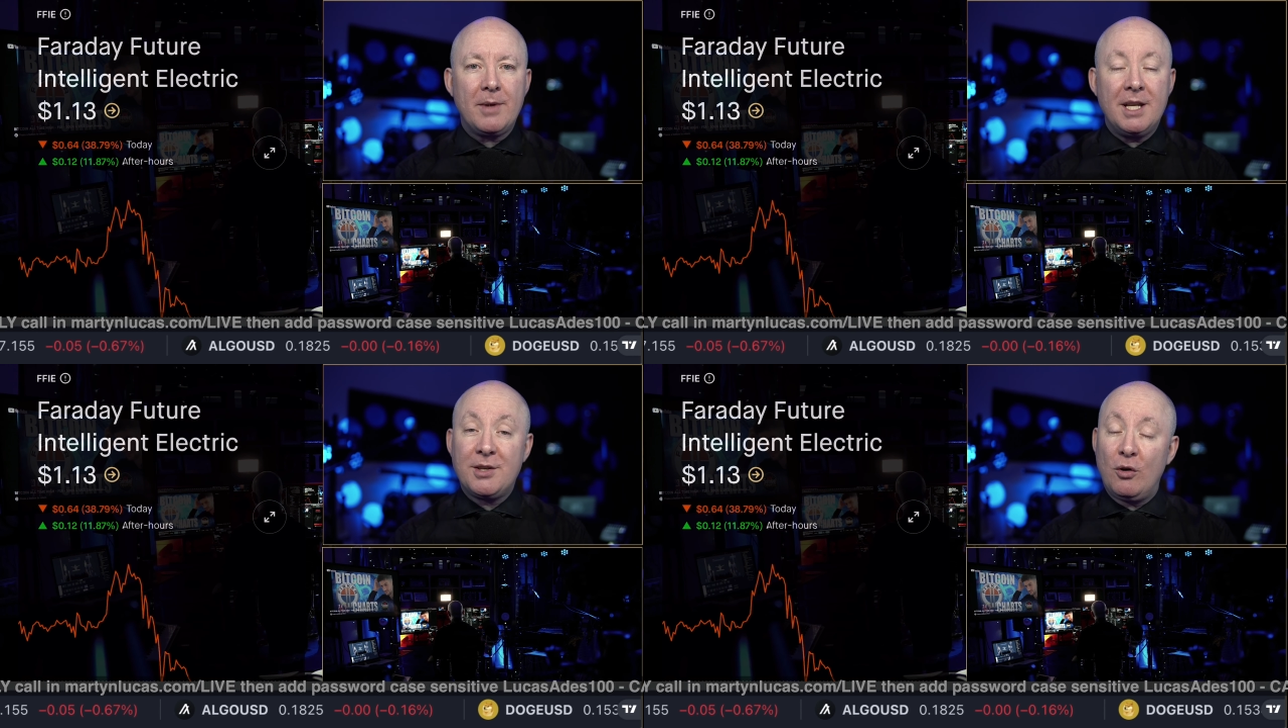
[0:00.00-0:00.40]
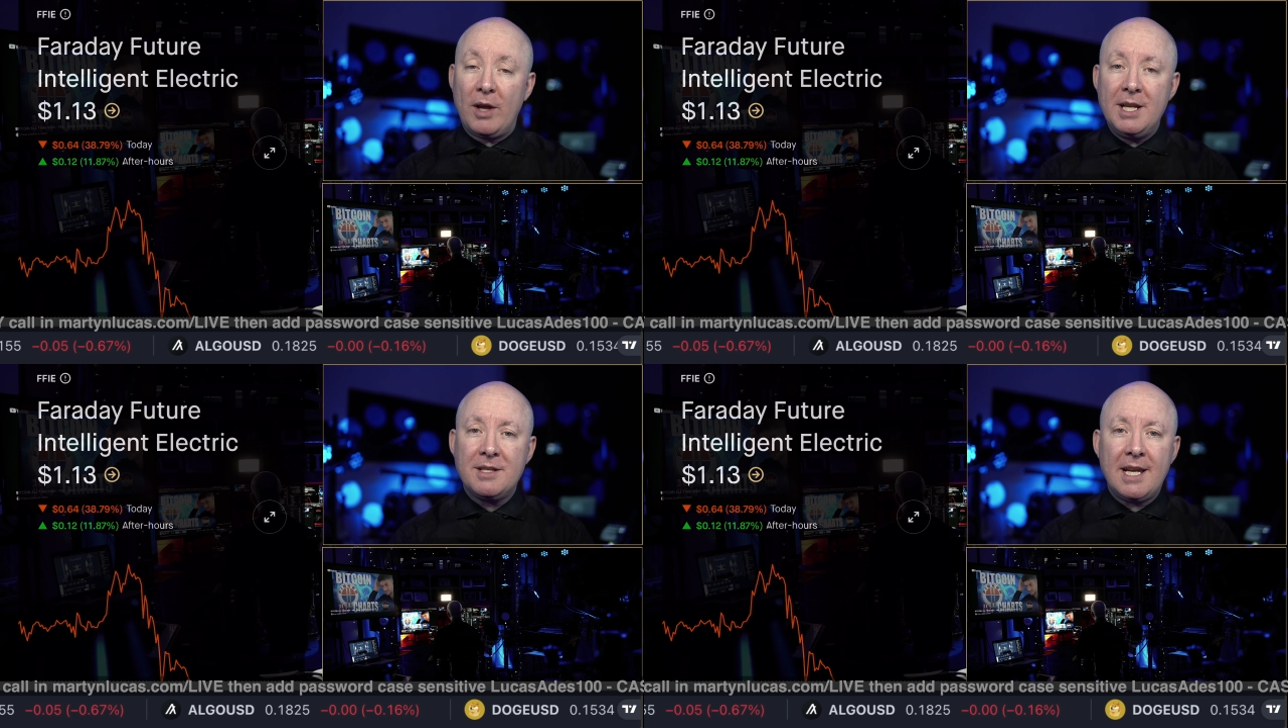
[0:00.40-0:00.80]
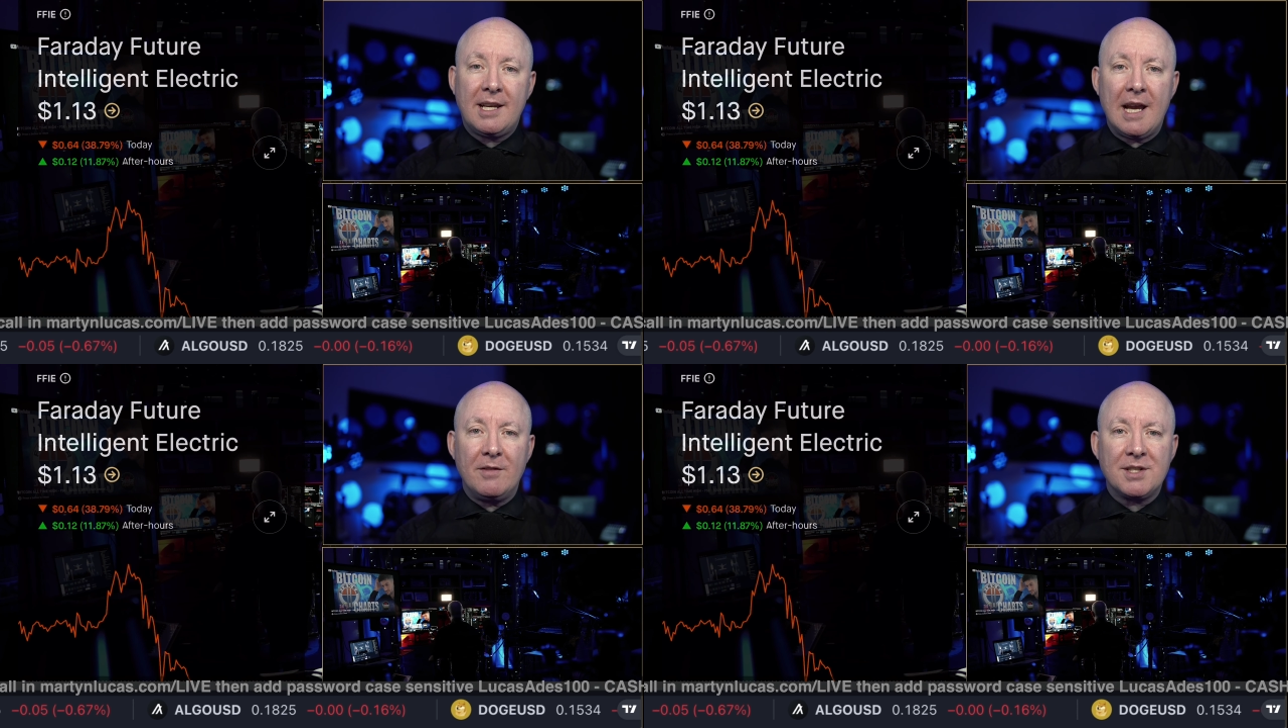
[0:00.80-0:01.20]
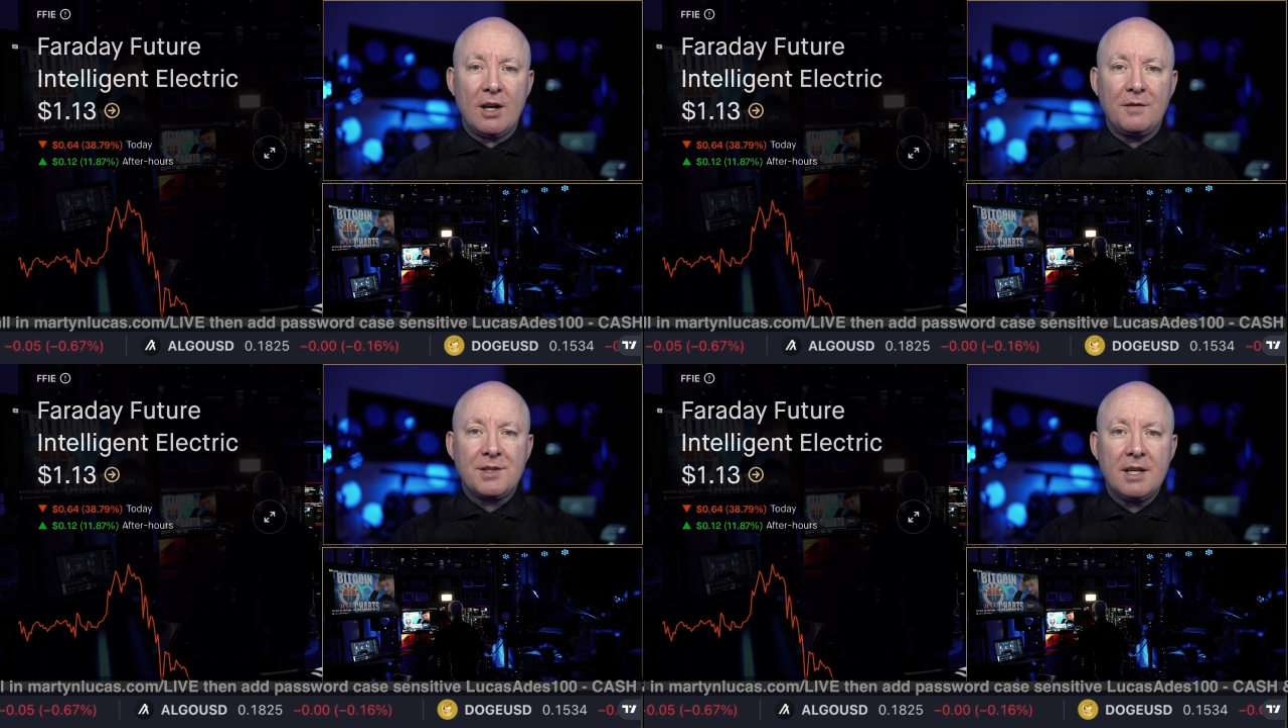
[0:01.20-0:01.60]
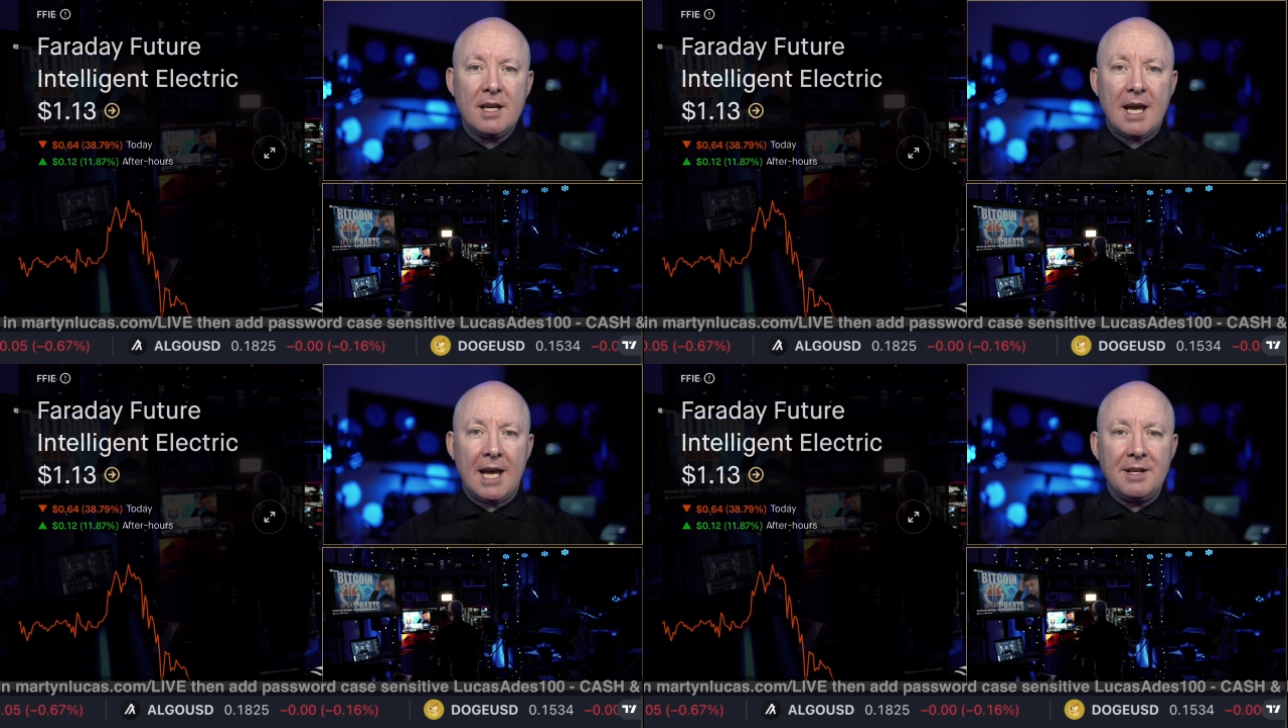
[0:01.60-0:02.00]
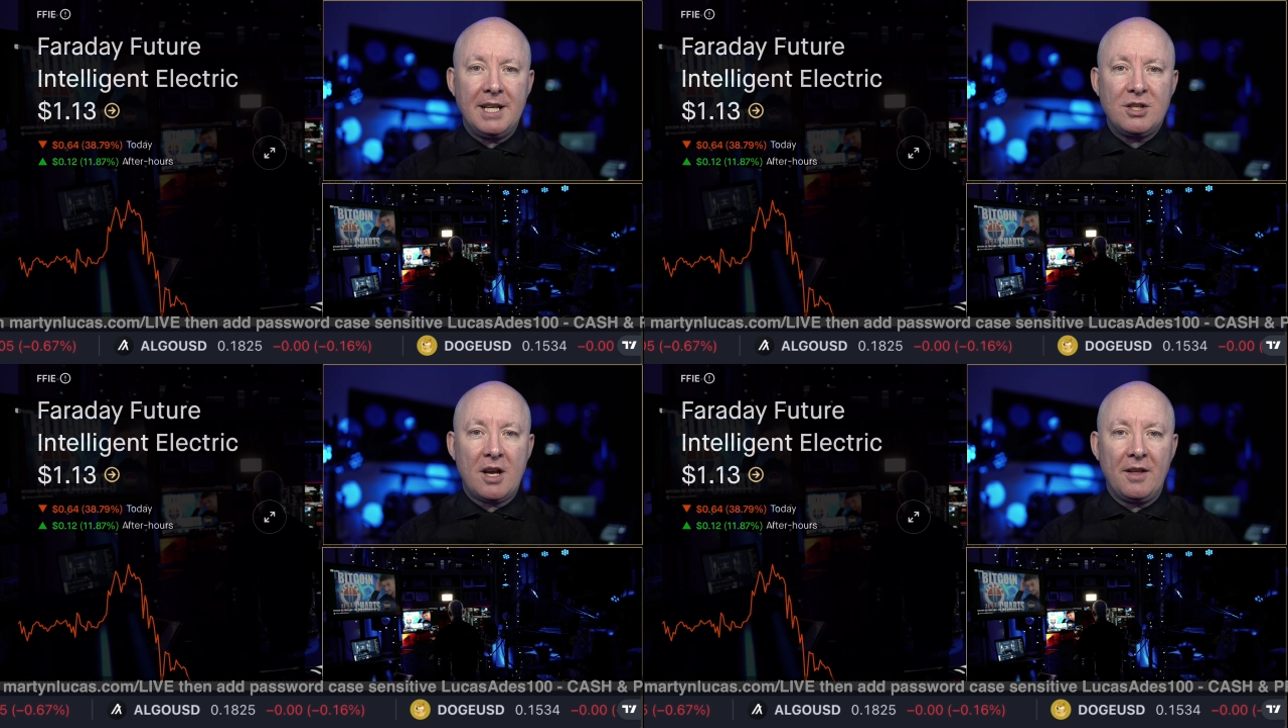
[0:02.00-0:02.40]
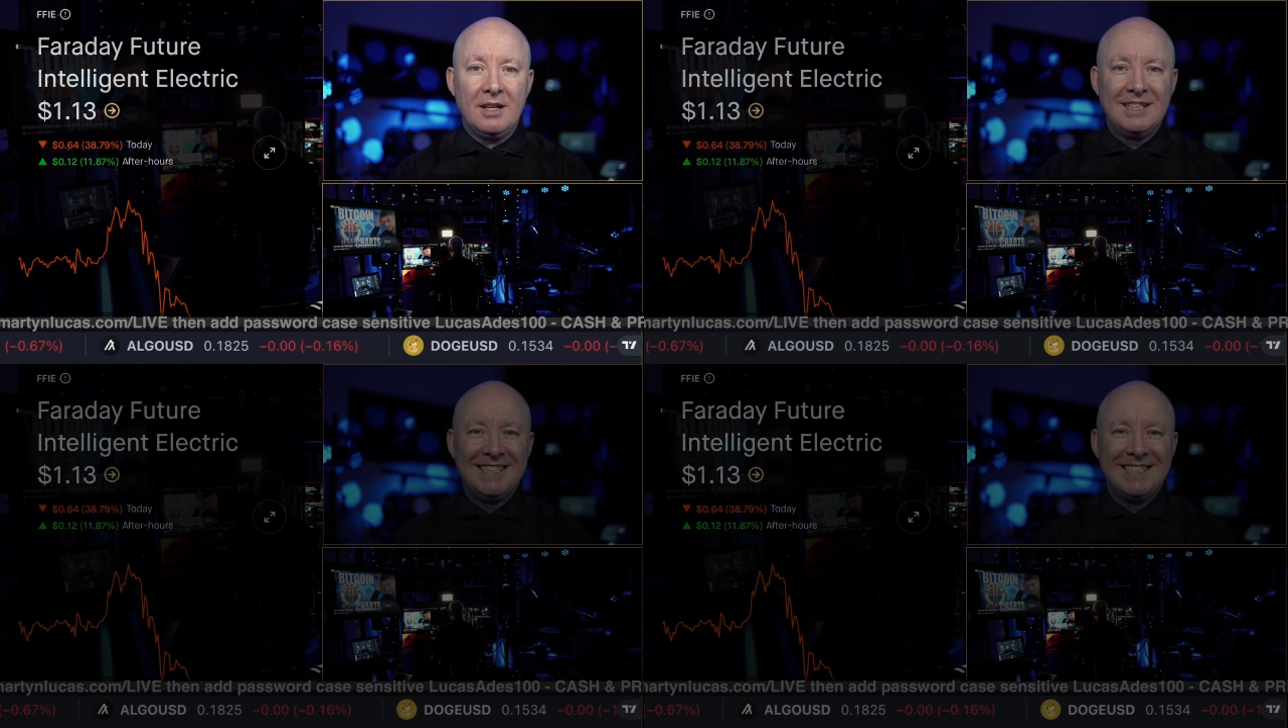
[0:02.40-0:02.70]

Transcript: Until then, take care of yourselves and each other.